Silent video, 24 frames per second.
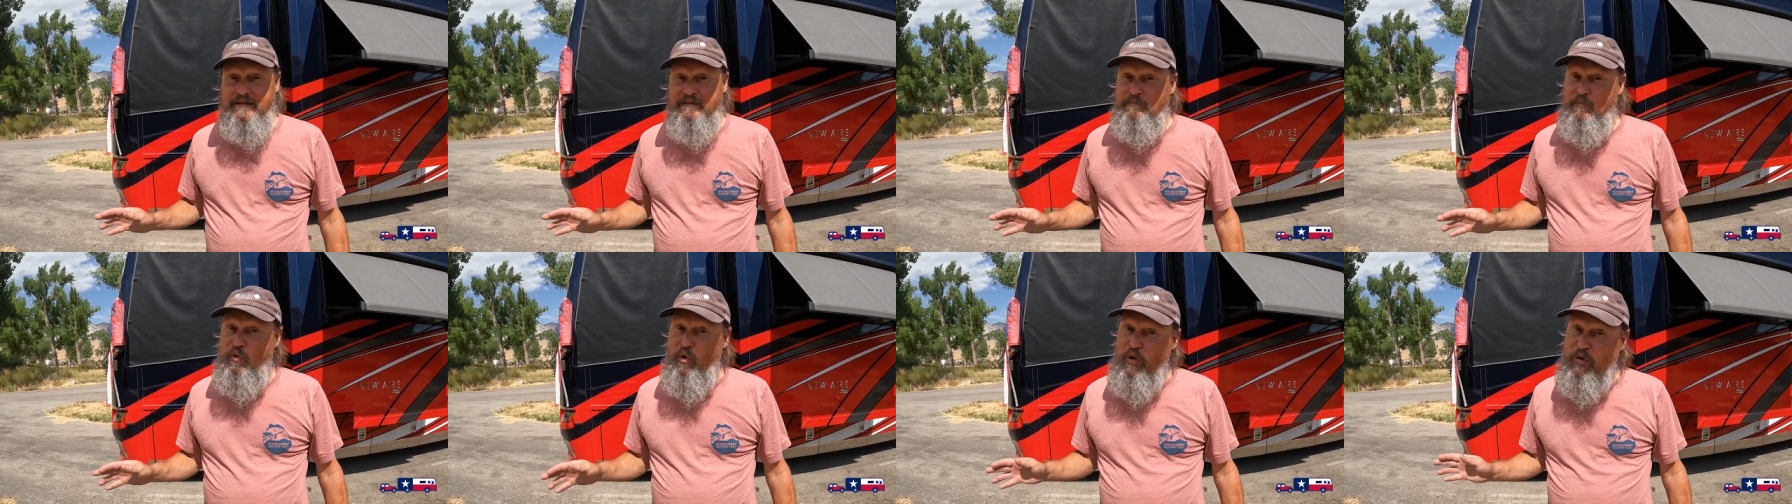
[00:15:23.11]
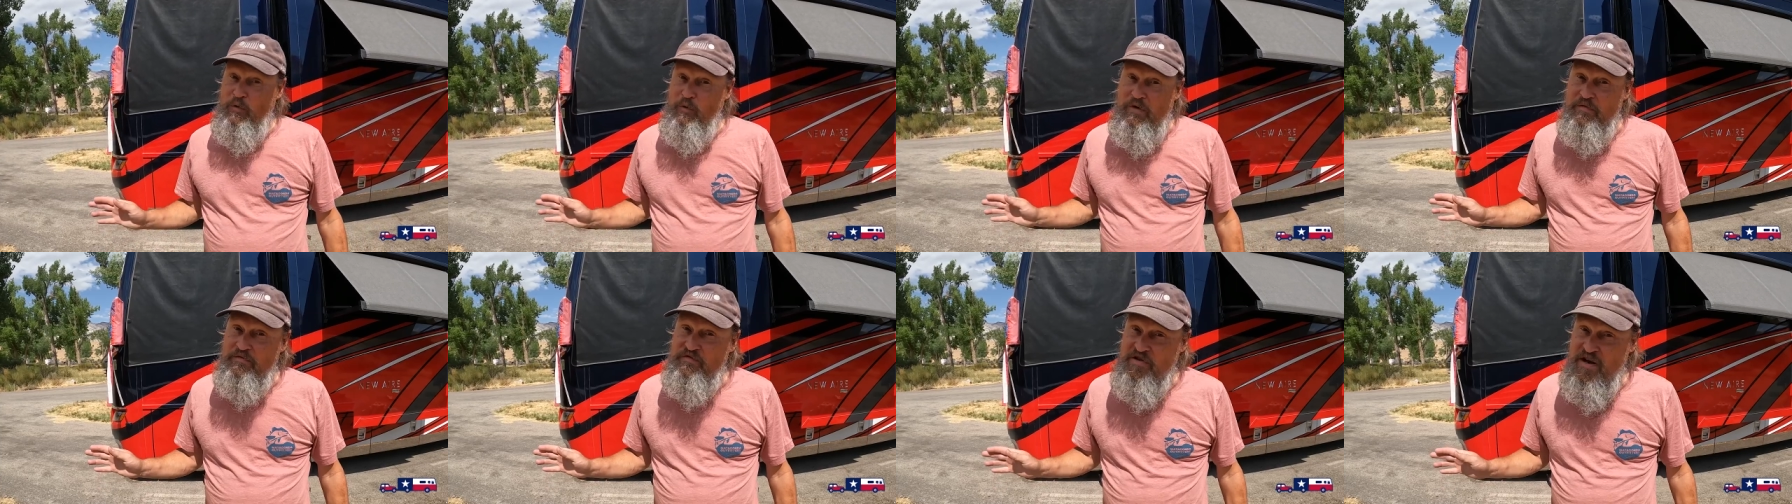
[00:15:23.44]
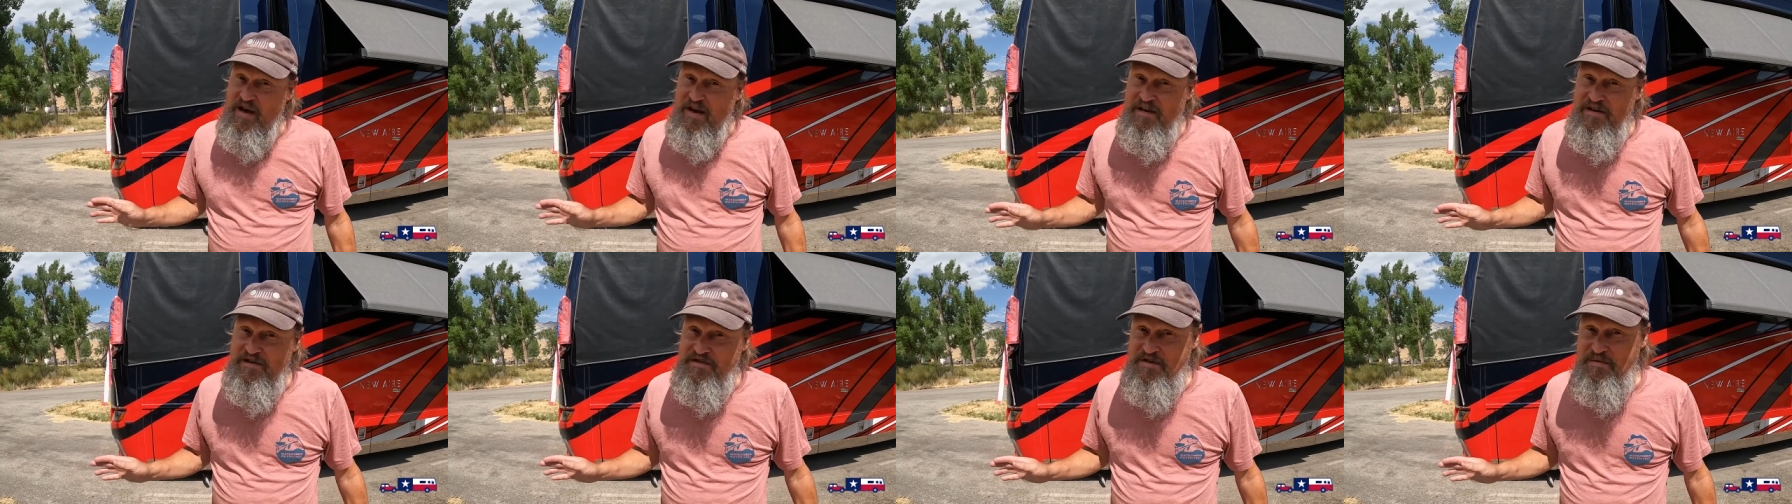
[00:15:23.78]
boy, we've
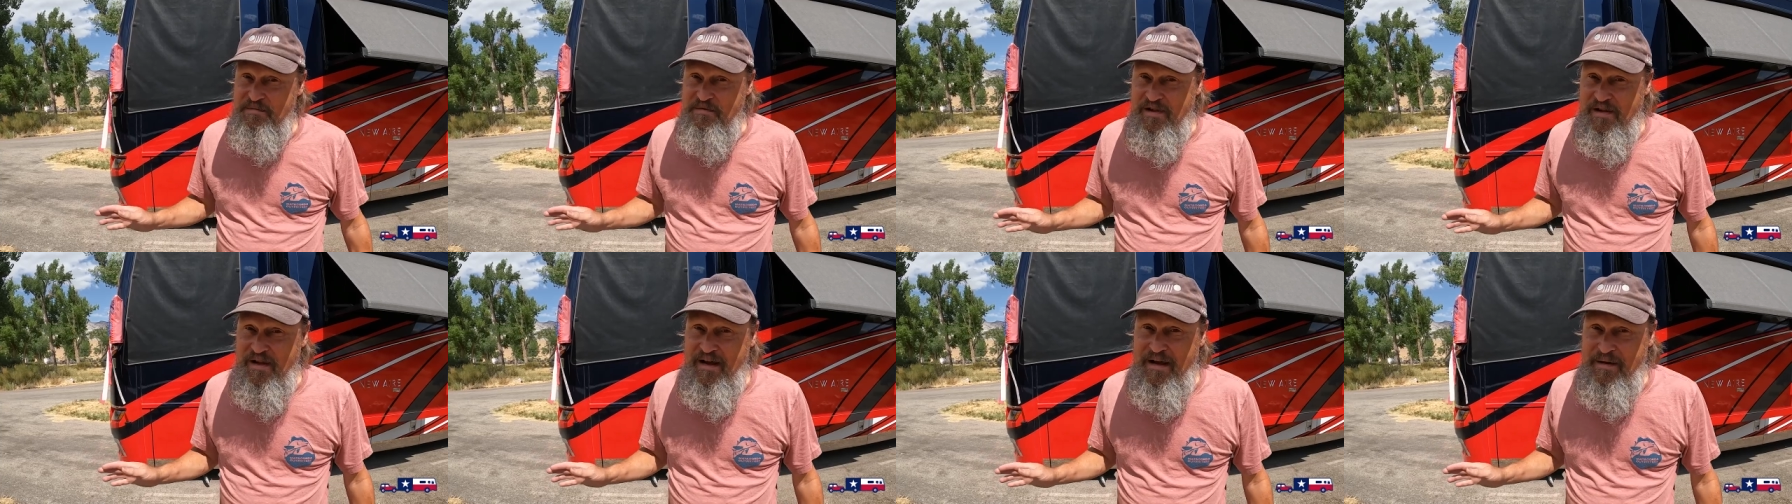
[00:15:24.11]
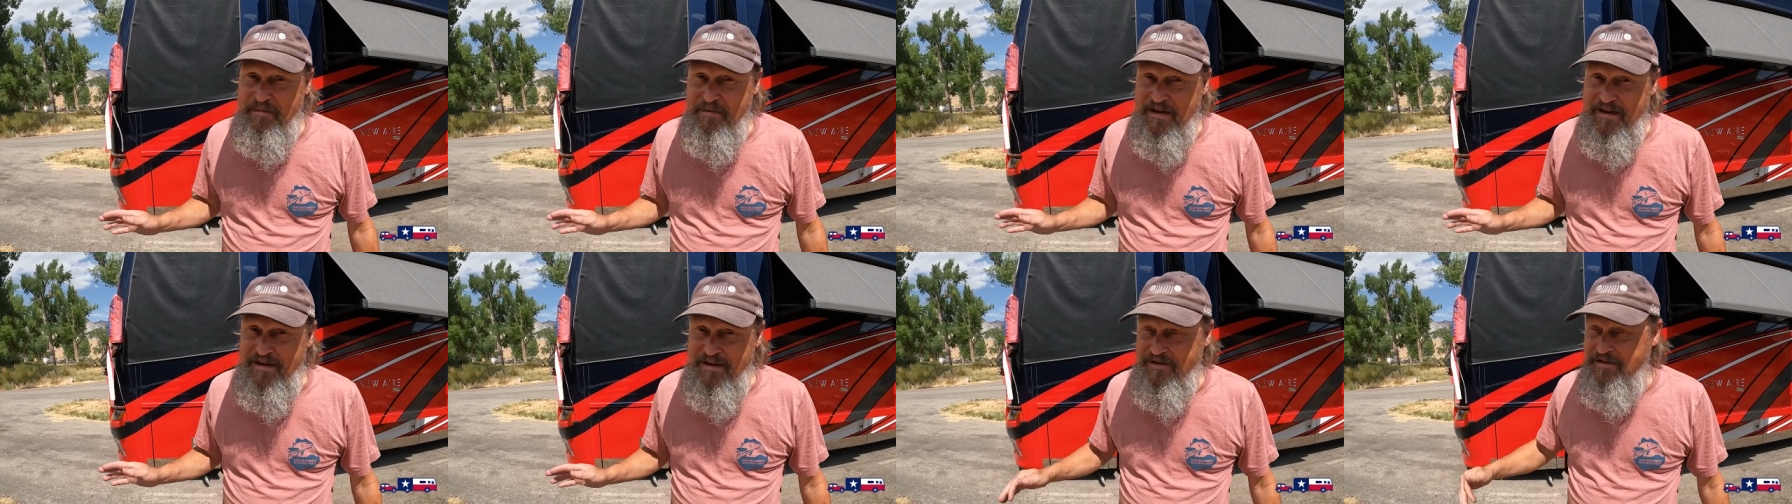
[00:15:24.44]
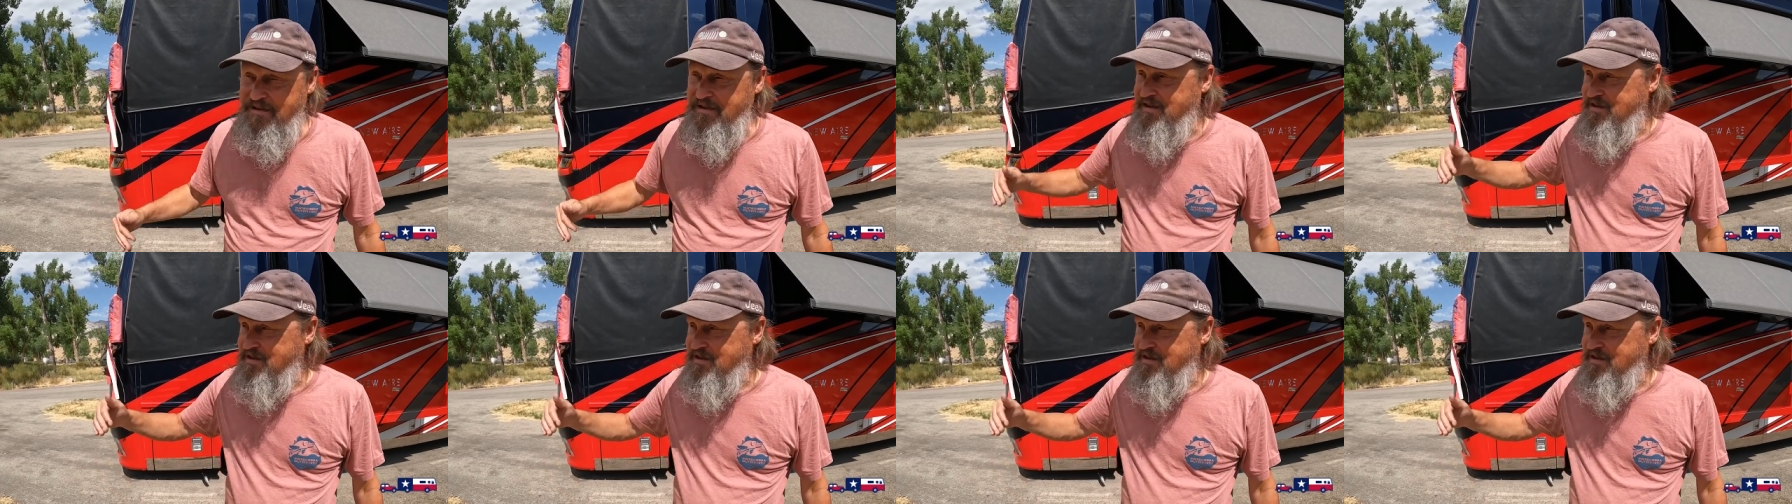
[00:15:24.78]
changed some climate here